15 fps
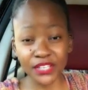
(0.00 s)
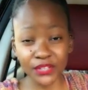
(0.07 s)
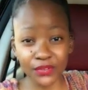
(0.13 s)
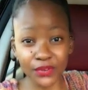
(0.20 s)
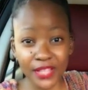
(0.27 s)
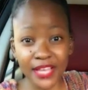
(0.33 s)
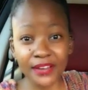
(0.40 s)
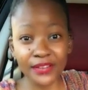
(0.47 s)
You know,
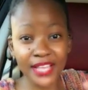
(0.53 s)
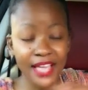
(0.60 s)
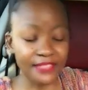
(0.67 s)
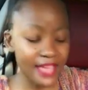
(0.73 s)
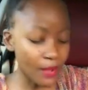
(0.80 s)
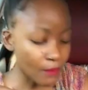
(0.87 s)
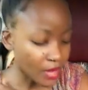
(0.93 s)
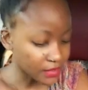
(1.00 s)
yeah,
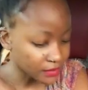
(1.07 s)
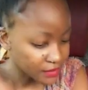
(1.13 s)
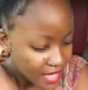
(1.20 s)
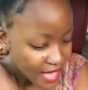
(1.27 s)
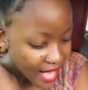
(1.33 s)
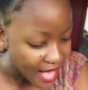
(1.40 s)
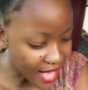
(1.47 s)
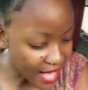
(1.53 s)
that one.
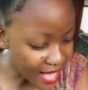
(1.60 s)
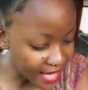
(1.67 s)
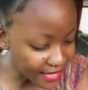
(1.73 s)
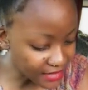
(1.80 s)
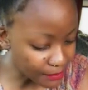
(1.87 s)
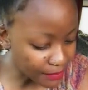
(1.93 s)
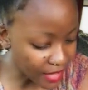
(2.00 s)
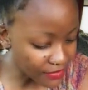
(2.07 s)
Uh,
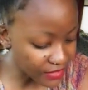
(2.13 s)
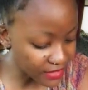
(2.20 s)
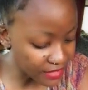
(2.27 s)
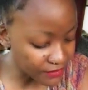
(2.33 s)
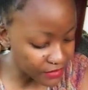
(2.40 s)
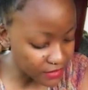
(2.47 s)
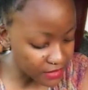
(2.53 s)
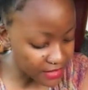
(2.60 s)
it's about the
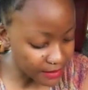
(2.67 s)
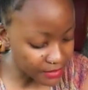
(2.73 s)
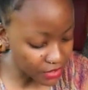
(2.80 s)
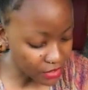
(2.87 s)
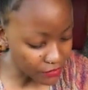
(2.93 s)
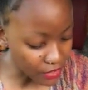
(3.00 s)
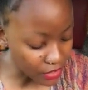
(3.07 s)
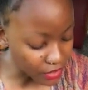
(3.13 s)
devil's deception
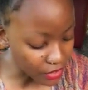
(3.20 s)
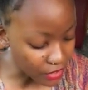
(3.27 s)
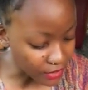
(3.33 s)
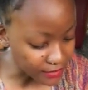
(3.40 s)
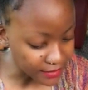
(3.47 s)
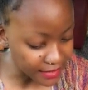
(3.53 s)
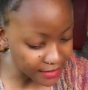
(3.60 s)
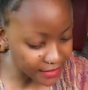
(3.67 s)
of all of y'all.
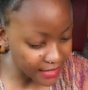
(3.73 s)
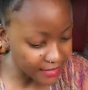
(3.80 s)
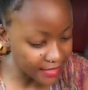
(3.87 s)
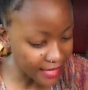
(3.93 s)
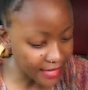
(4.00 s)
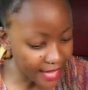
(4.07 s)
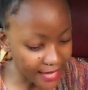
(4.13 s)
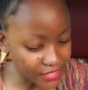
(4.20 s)
He tastes
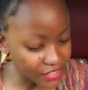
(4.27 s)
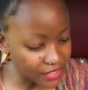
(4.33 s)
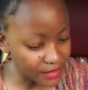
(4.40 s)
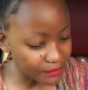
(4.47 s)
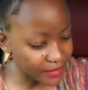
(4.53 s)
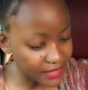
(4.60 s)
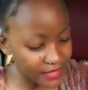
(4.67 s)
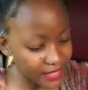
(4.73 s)
like candy,
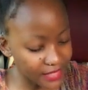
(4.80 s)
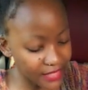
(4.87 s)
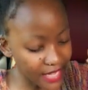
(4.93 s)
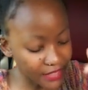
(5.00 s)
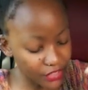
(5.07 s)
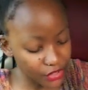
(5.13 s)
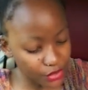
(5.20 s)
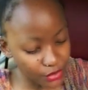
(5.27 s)
but he,
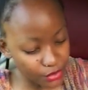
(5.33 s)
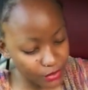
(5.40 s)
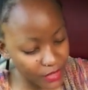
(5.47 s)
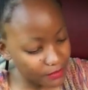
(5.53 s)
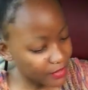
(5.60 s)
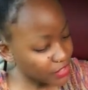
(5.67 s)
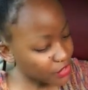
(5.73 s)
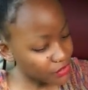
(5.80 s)
and he's so sweet,
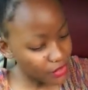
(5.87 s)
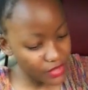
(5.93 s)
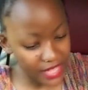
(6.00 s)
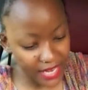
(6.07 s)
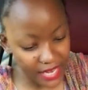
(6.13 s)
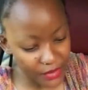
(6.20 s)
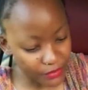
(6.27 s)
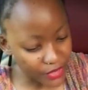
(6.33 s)
but you know that
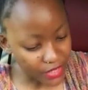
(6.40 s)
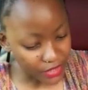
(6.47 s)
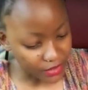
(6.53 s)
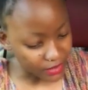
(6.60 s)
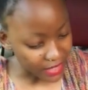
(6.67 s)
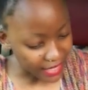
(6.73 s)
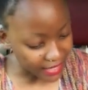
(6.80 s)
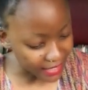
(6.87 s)
ain't real.
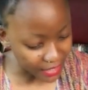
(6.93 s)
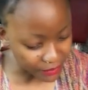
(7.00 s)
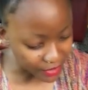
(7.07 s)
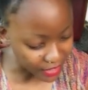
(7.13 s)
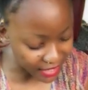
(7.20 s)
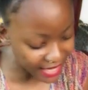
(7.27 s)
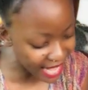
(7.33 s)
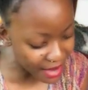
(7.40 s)
Like, it ain't
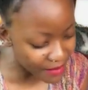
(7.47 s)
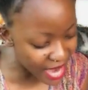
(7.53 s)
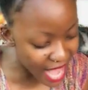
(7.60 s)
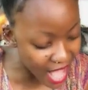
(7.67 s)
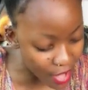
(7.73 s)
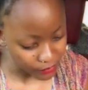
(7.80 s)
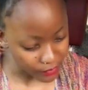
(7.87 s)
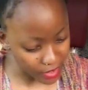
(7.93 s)
real. It ain't
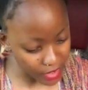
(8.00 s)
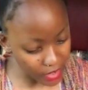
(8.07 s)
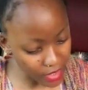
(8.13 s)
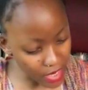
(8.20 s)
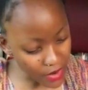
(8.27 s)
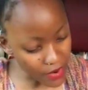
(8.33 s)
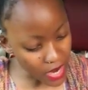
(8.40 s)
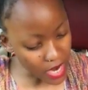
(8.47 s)
real!
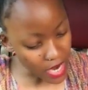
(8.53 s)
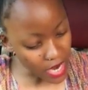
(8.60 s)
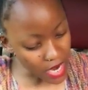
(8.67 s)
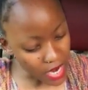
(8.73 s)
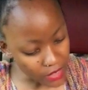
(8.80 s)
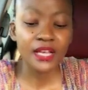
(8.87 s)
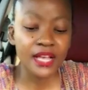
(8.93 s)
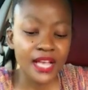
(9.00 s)

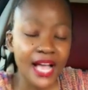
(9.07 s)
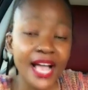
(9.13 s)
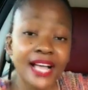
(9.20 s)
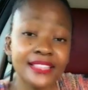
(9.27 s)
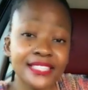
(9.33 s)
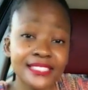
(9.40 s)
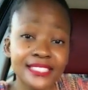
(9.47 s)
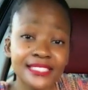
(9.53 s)
Uh,
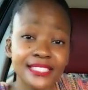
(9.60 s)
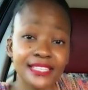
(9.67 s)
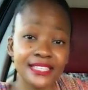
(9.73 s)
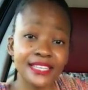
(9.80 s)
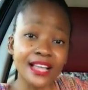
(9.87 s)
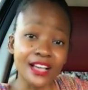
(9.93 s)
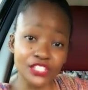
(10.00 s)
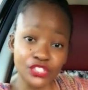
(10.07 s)
this is the
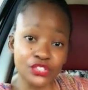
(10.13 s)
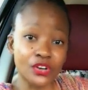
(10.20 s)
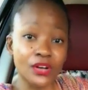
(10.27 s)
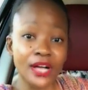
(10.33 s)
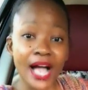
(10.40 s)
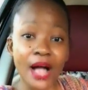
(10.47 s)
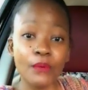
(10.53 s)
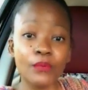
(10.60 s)
last
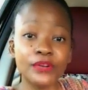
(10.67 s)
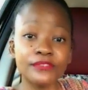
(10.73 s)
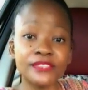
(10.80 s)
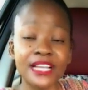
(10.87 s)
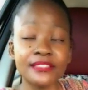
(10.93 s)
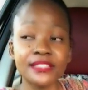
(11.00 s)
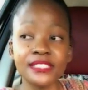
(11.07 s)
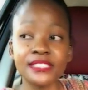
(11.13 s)
song. I would have
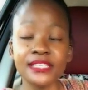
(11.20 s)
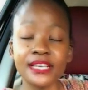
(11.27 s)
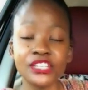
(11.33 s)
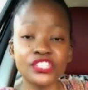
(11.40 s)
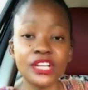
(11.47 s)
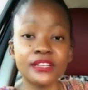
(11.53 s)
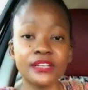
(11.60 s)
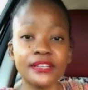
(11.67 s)
done the Sia
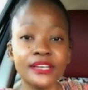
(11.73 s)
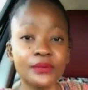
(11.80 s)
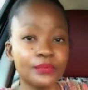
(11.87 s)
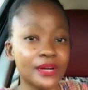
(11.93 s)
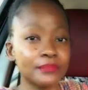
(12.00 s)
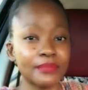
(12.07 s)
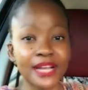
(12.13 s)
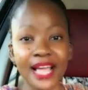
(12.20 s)
Chandelier
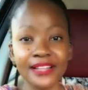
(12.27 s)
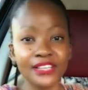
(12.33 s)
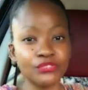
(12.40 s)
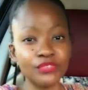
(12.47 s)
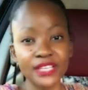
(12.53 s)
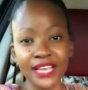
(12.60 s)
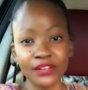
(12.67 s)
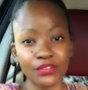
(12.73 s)
one, but I
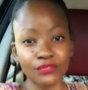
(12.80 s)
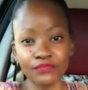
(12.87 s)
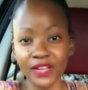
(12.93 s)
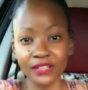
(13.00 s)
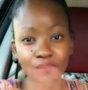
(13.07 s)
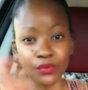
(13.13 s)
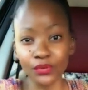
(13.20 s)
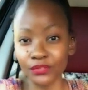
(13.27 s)
literally cannot
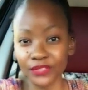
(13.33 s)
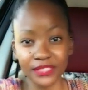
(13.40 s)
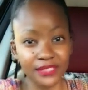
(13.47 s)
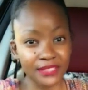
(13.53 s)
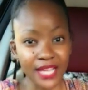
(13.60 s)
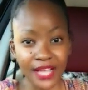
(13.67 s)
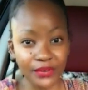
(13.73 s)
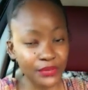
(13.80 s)
find all of
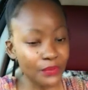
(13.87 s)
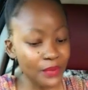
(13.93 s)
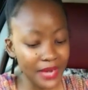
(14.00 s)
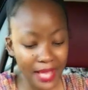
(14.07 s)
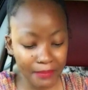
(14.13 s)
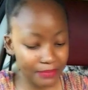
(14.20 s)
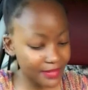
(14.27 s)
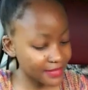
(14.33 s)
it. I don't know what
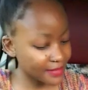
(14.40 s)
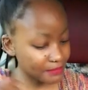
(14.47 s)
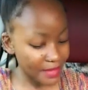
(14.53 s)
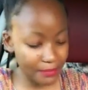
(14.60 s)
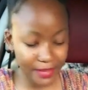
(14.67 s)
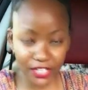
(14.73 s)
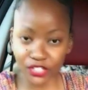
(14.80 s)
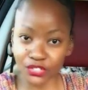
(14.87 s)
happened. My
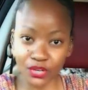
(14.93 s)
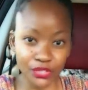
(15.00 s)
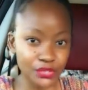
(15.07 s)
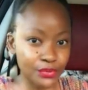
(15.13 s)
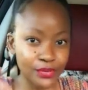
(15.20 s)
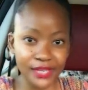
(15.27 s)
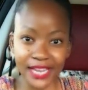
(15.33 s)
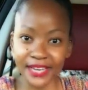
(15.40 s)
pages got
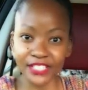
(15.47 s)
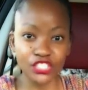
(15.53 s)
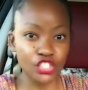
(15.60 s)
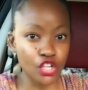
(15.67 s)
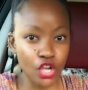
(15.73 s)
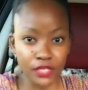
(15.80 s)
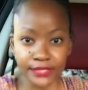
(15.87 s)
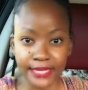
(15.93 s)
torn and it's
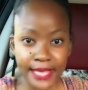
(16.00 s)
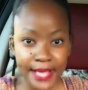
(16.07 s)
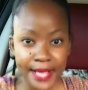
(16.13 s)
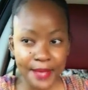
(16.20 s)
lost.